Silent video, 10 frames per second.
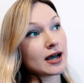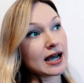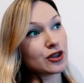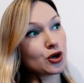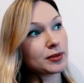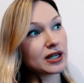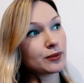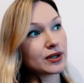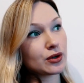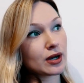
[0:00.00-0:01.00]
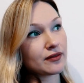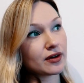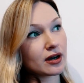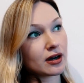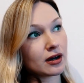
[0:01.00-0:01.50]
Normally when you have
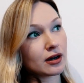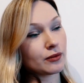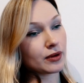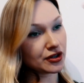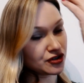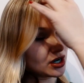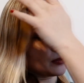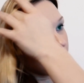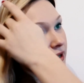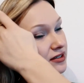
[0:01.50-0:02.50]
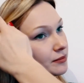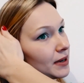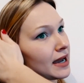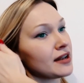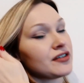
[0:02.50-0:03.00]
a job as a
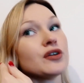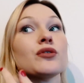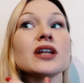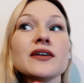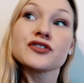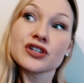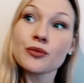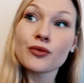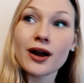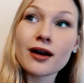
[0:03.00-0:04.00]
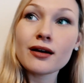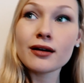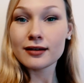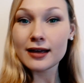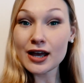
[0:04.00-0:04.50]
pilot, you live
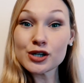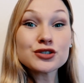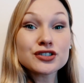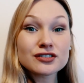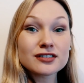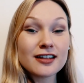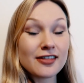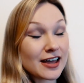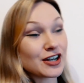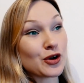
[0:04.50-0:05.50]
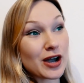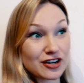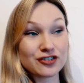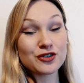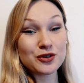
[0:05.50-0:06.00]
somewhere else than your
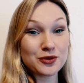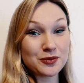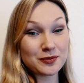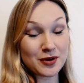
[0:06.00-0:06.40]
actual